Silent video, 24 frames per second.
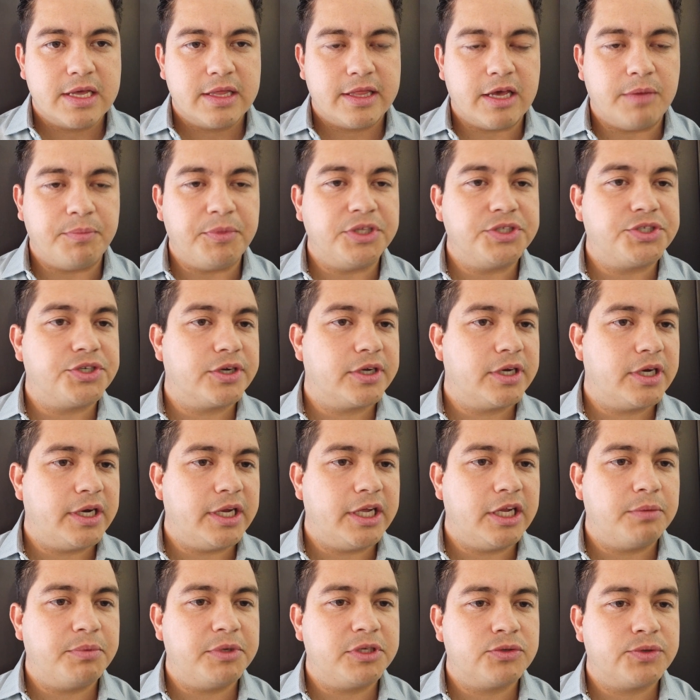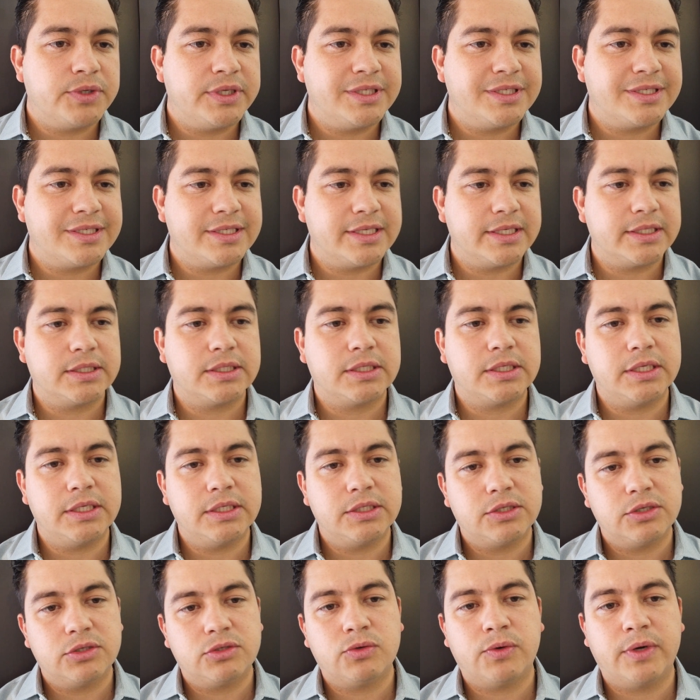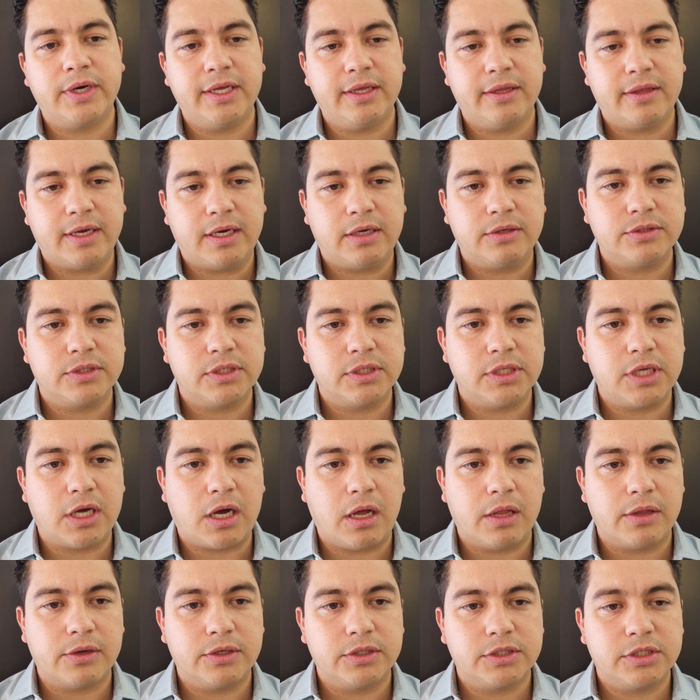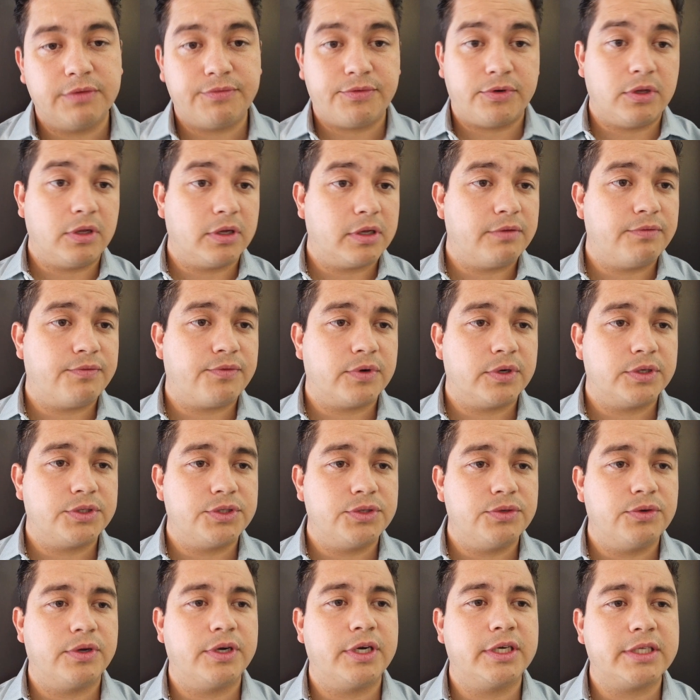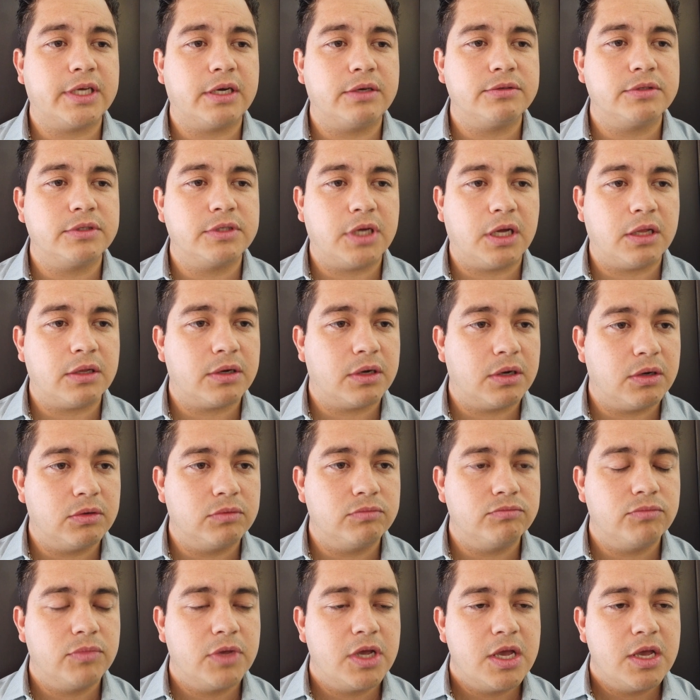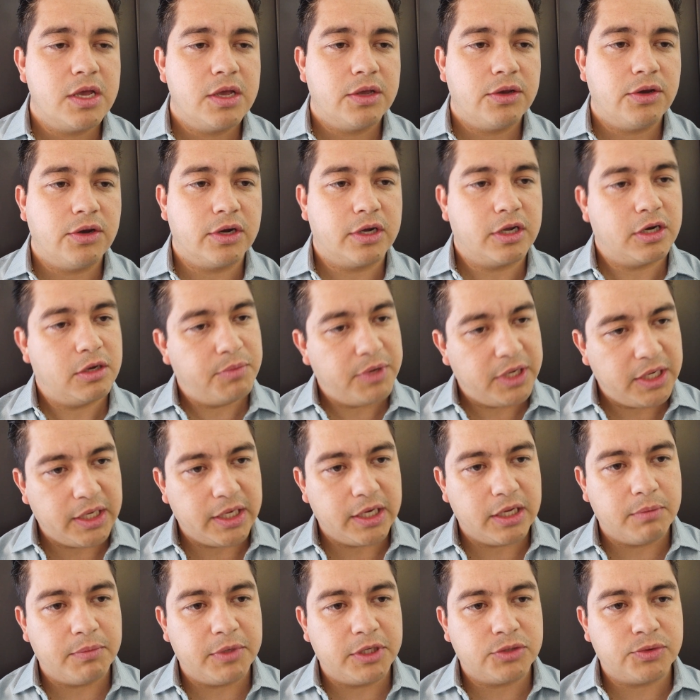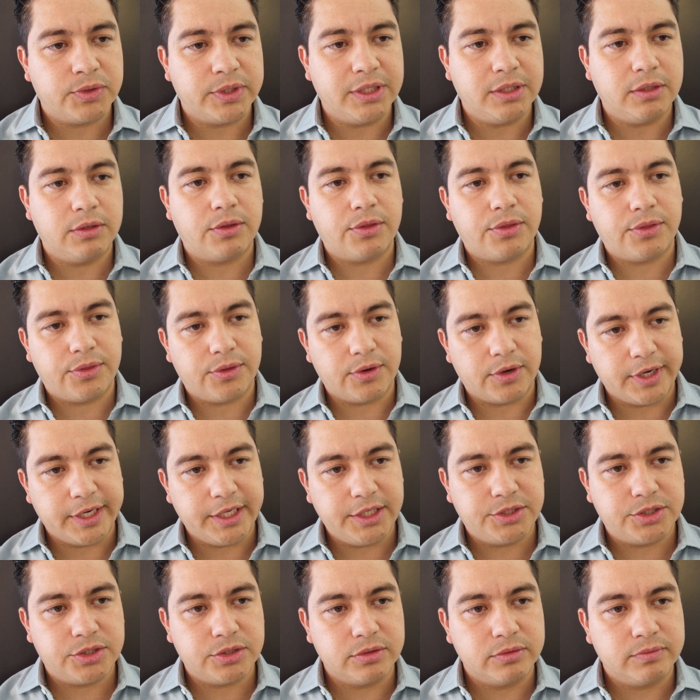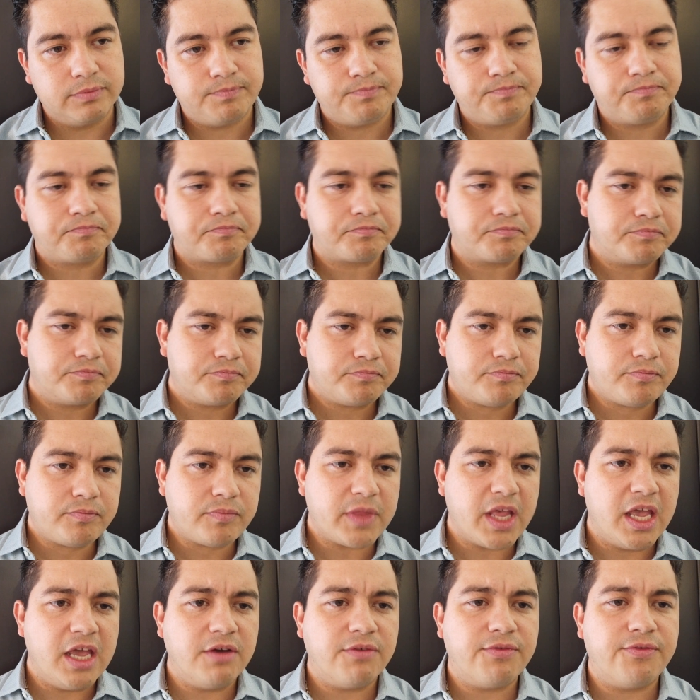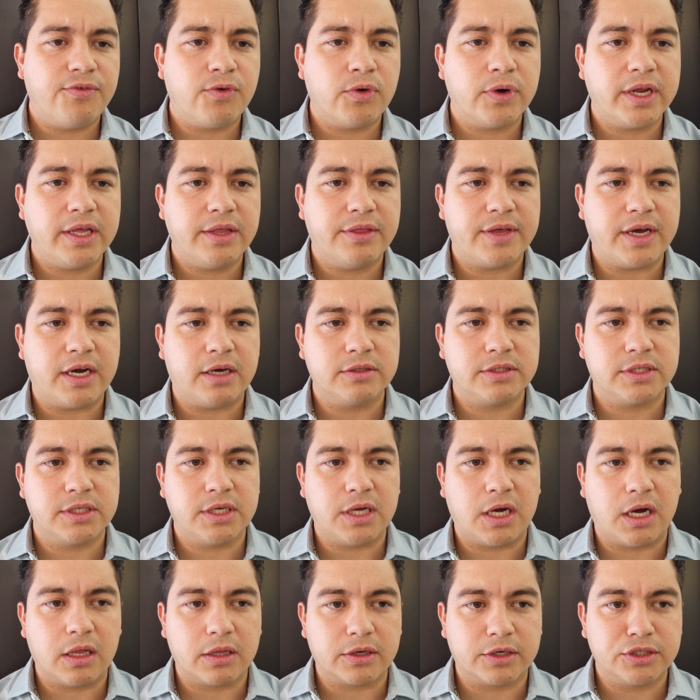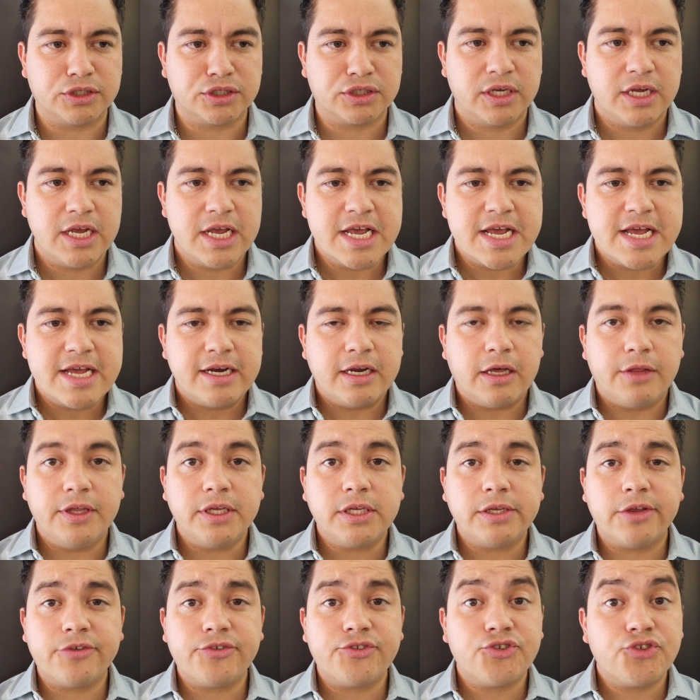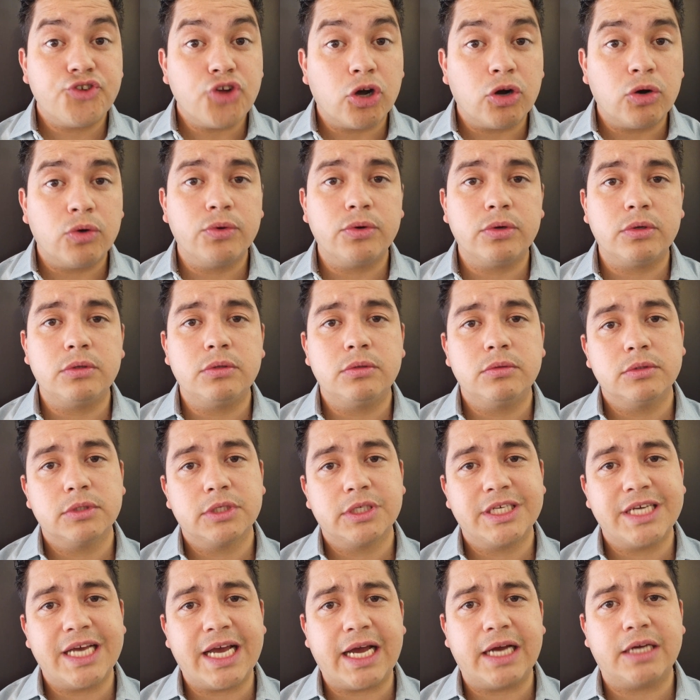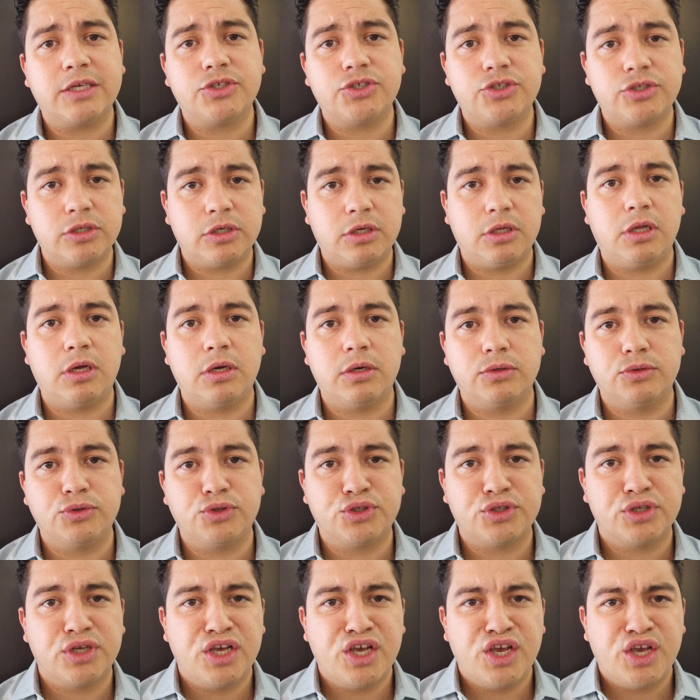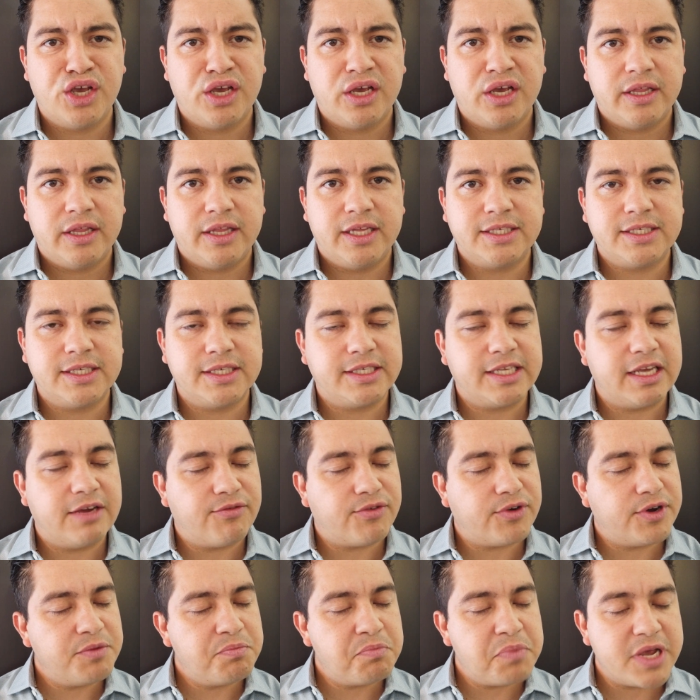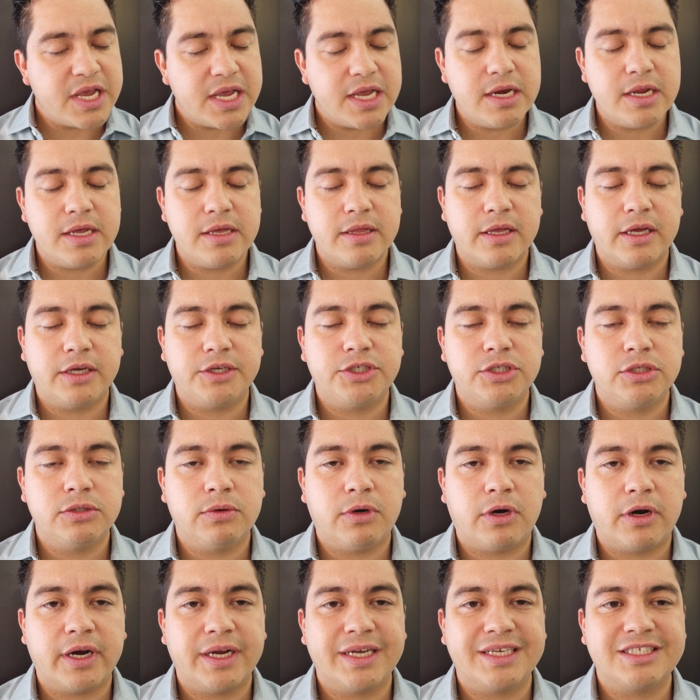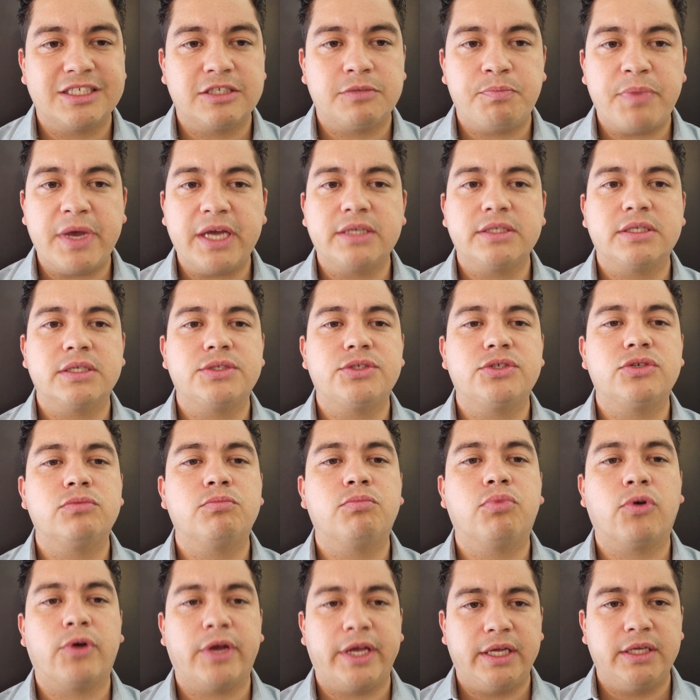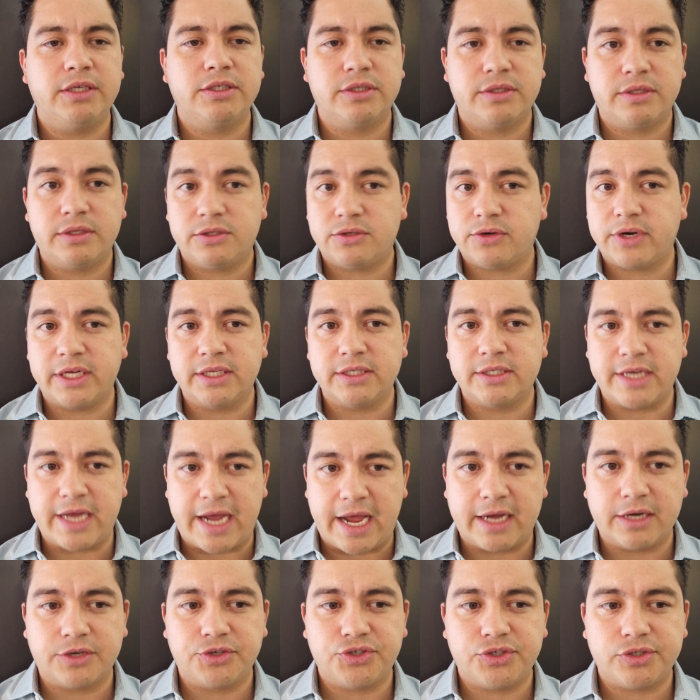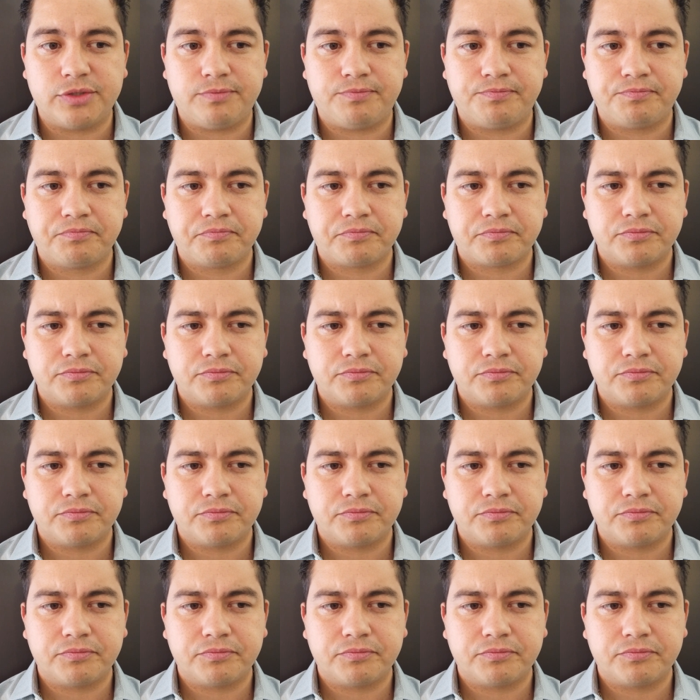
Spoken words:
That means you're going to need between $16,000 to $20,000. If you're looking for a $200,000 home, you're going to be needing between $32,000 and $40,000. Now, this is total cash to close. This is every penny that you are expected to bring to the transaction.